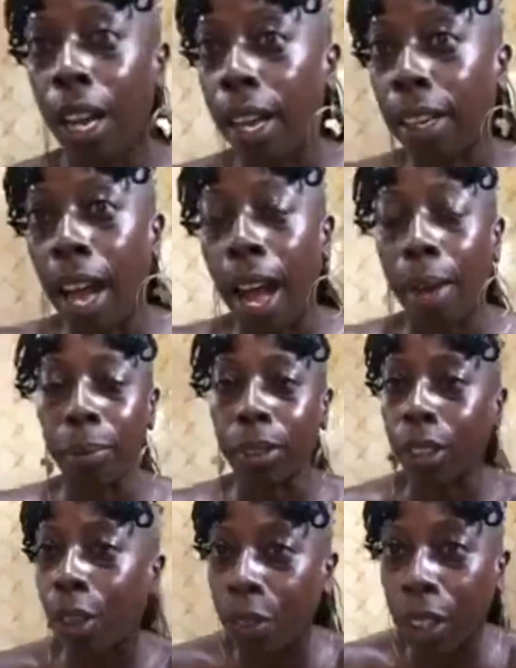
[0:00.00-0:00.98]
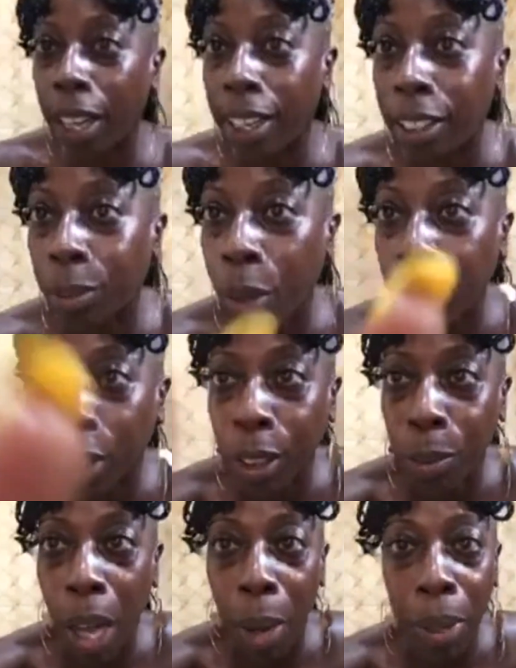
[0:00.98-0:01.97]
I'm so glad he spoke to his
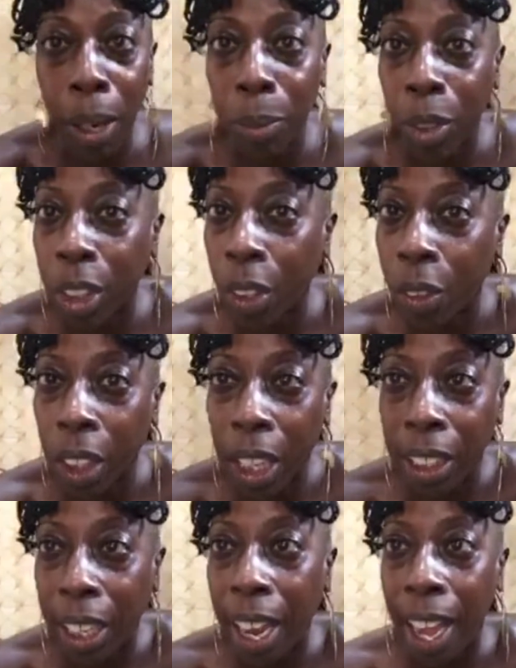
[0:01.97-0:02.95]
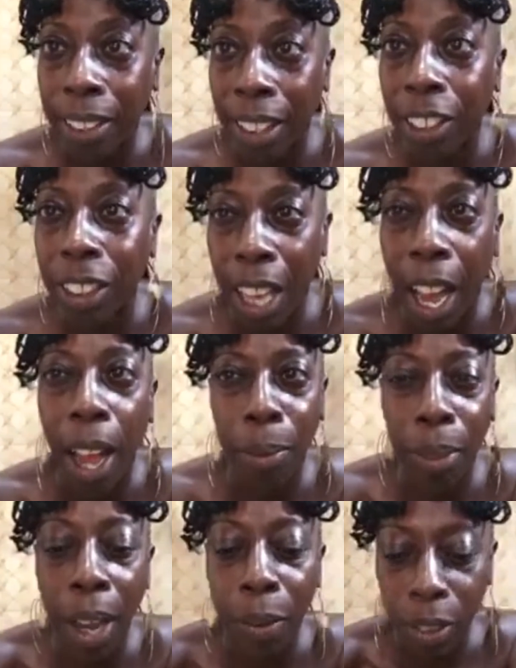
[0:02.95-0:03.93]
mama. I'm so glad they had that time.
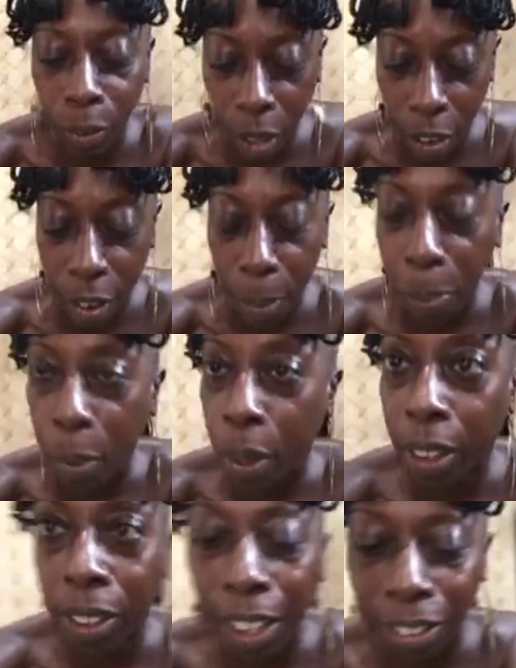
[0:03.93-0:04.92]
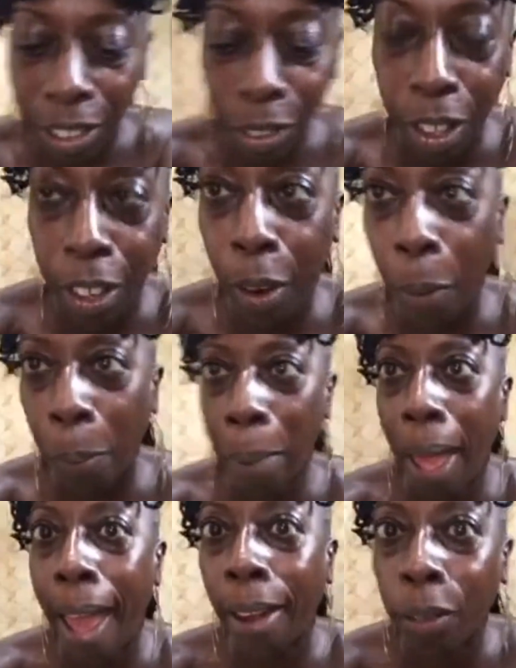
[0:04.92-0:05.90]
That was very important because I was like, you're going to go
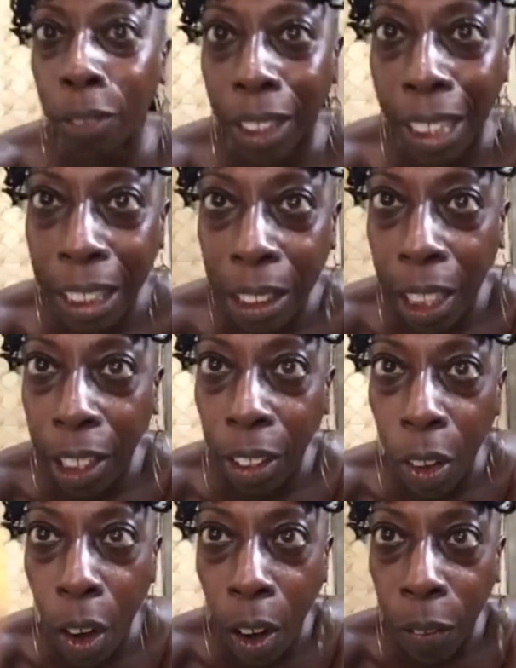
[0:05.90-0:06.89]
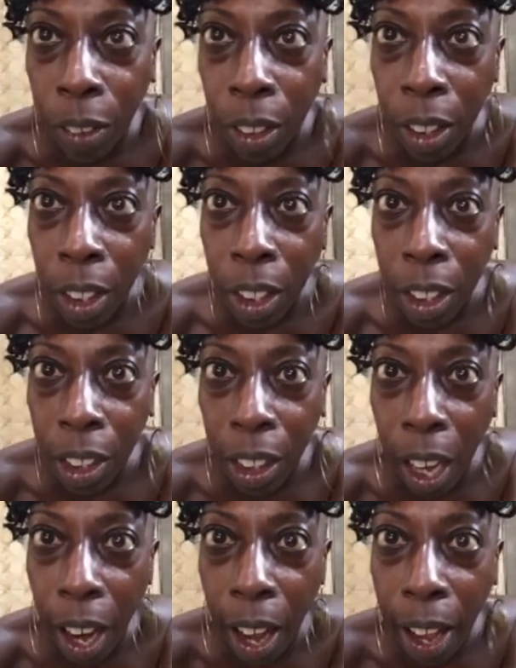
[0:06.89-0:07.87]
mad over the kente cloth.
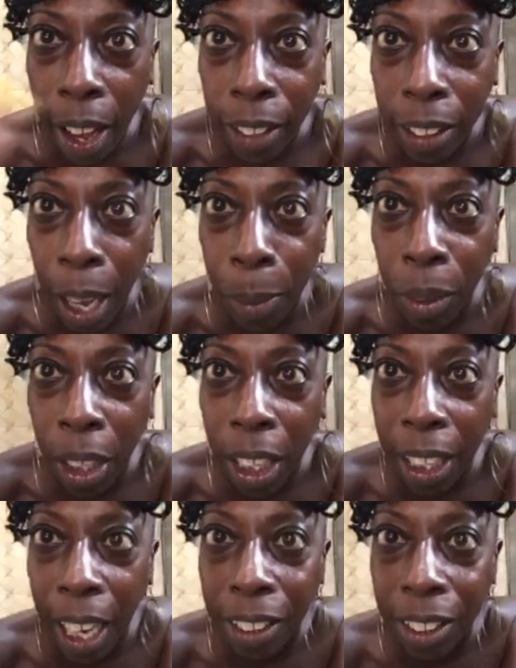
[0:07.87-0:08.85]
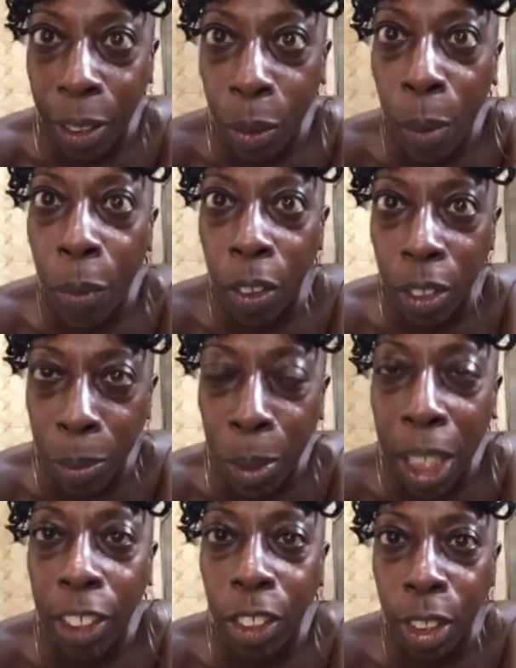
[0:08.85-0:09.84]
Yes, I'm glad he got to say what for you.
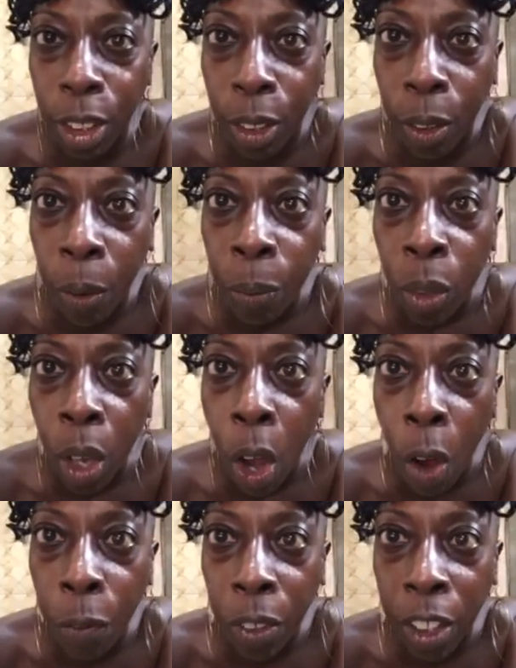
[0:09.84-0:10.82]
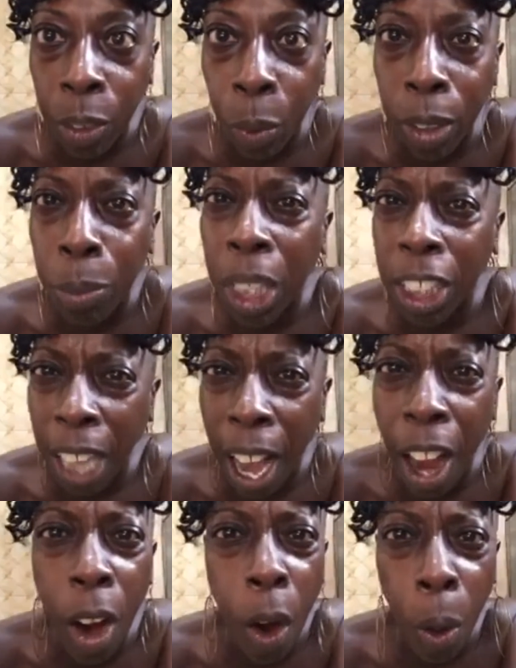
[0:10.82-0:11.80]
Me too. Hopefully this way. I
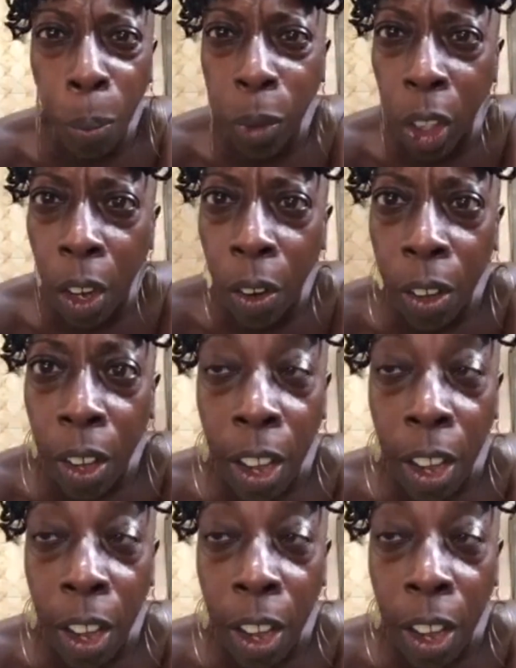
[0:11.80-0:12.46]
hope so.